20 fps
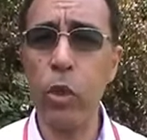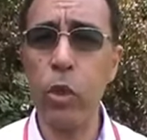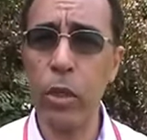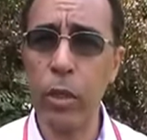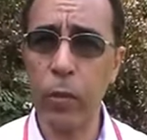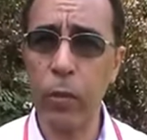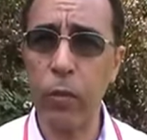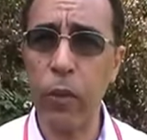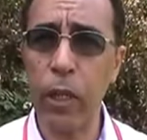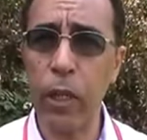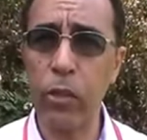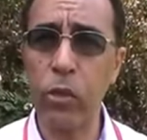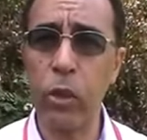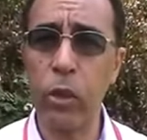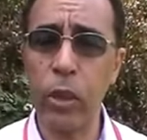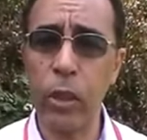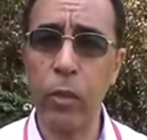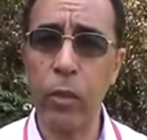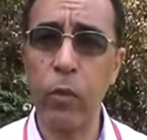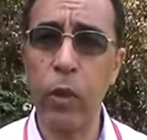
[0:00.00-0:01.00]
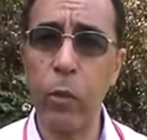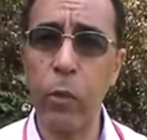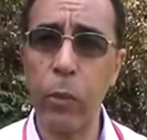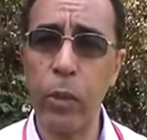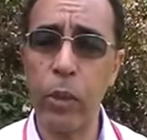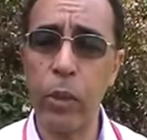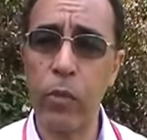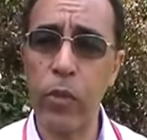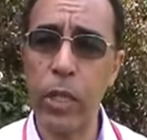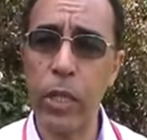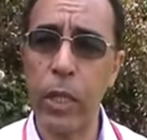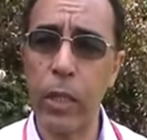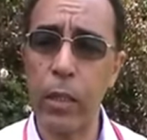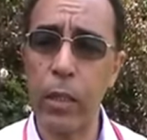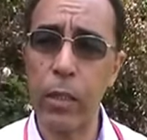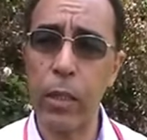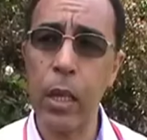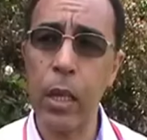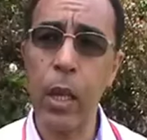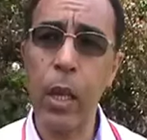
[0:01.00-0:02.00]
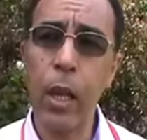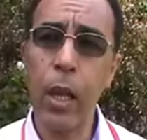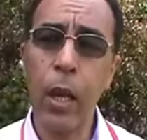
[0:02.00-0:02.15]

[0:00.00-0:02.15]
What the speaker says: positive factor in the development of science.